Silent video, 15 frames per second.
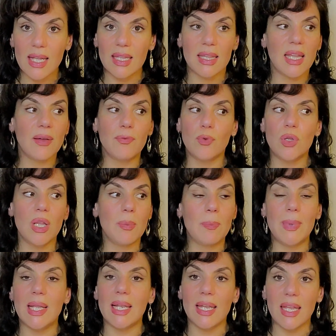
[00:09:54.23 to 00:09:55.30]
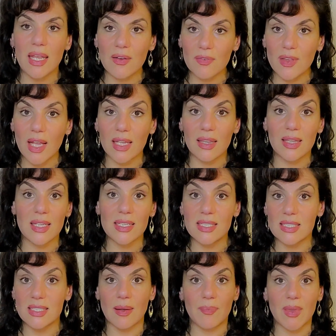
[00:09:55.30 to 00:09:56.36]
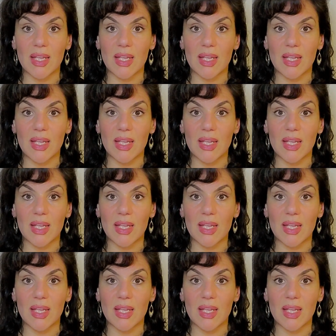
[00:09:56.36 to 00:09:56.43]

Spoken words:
They wouldn't believe that this